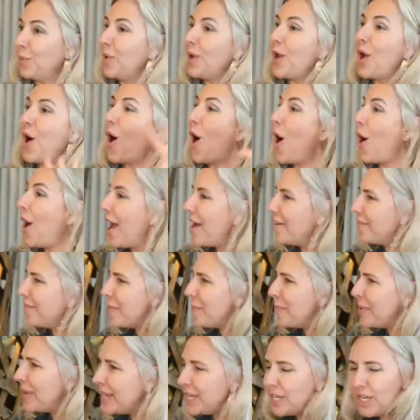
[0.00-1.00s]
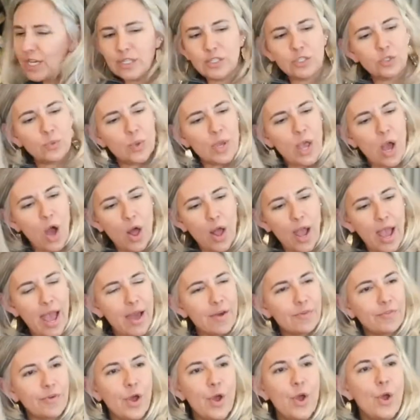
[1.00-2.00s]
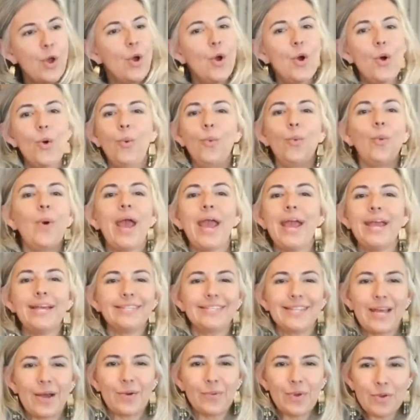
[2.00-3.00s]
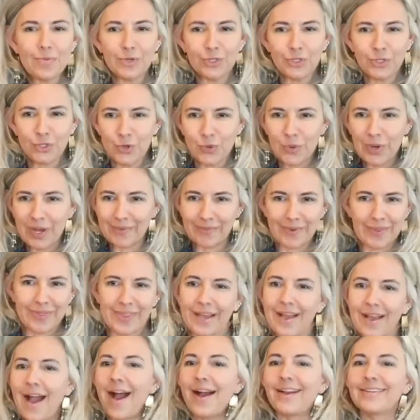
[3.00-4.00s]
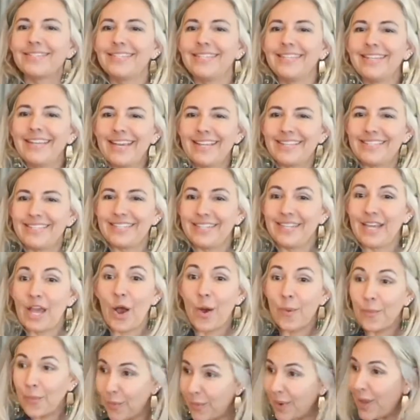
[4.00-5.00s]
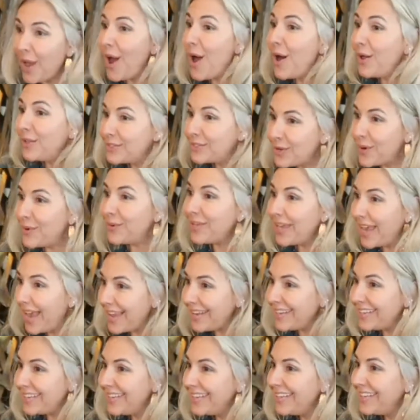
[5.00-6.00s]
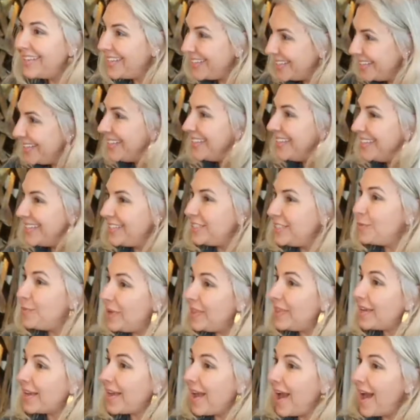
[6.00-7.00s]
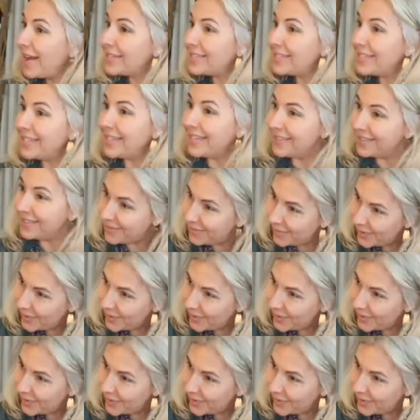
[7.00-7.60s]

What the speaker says: We all have opinions, we all have ways that we would do it when the coxswain gets to yell, but we all don't get to be the coxswain.